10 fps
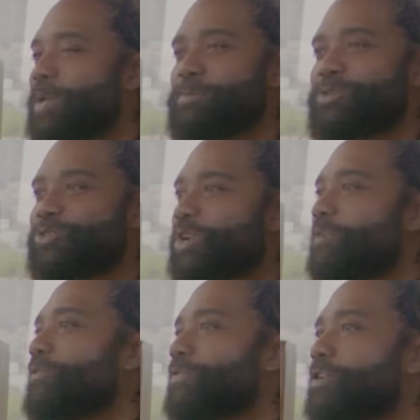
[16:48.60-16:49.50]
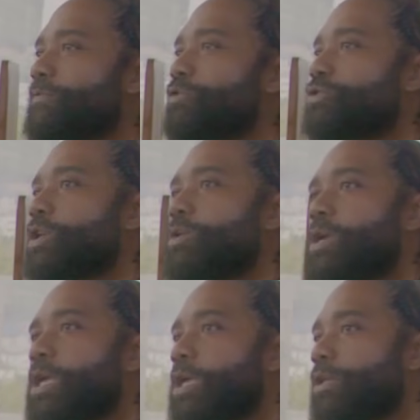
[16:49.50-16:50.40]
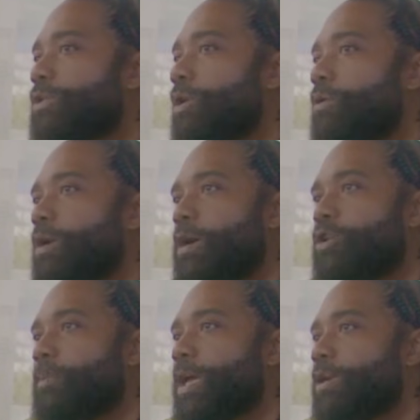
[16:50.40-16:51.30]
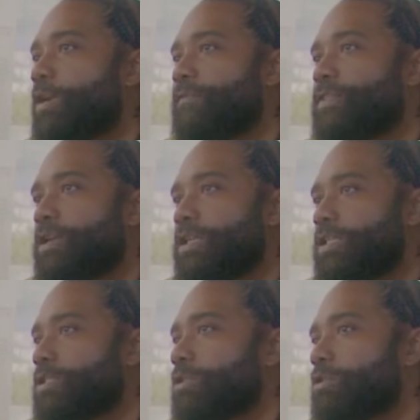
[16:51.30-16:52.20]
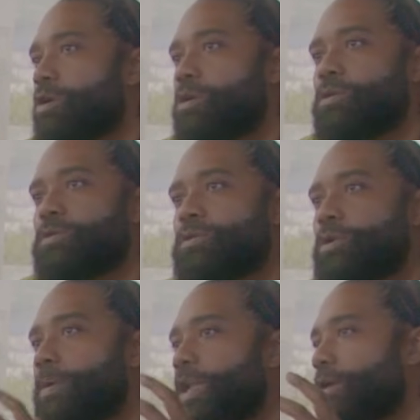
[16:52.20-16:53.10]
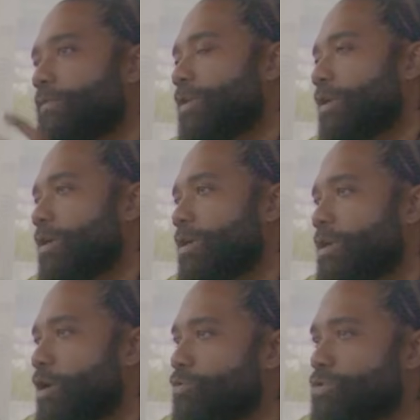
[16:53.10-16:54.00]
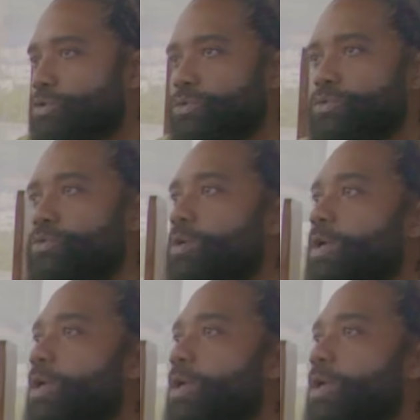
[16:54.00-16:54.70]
People will travel for good food. So, you know, no matter if they're in East Legon, no matter if they're in Osu,